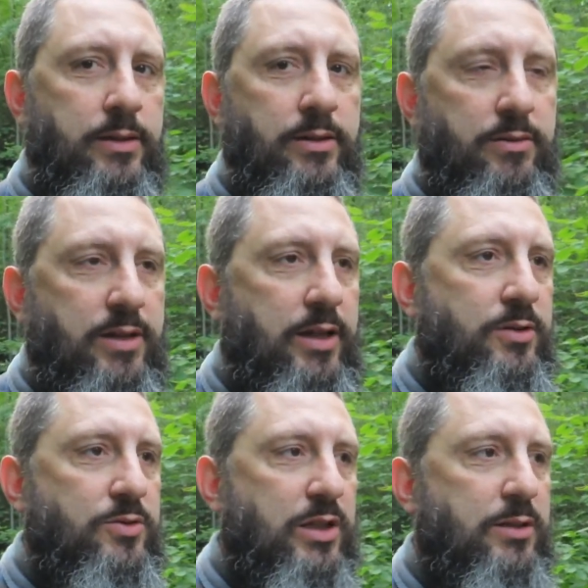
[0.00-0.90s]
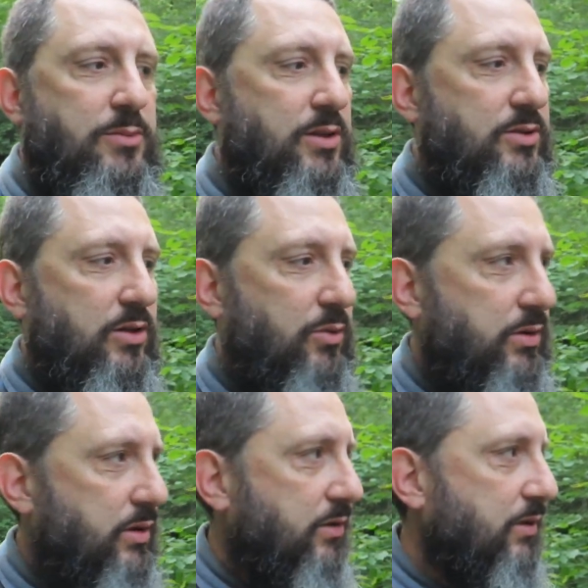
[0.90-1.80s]
you know, King James. I saw
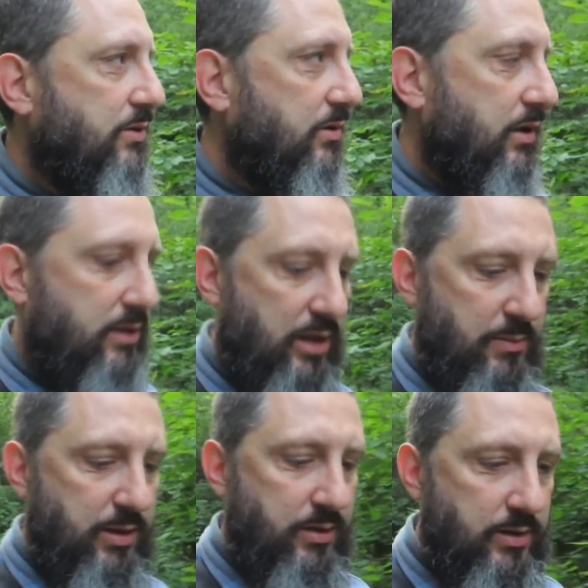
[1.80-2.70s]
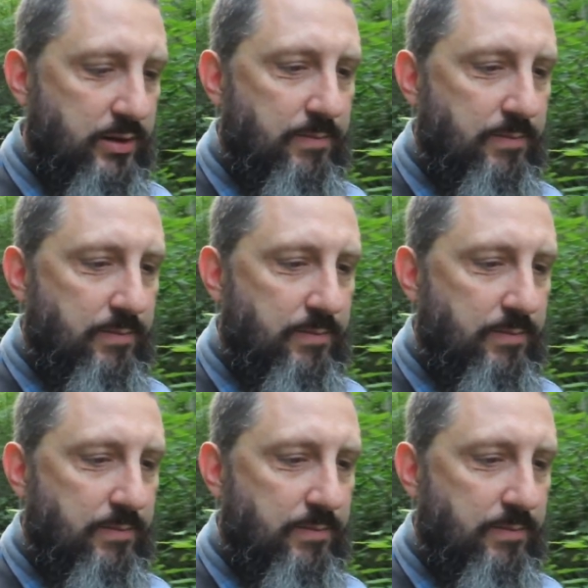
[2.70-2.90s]
one here recently, a comment.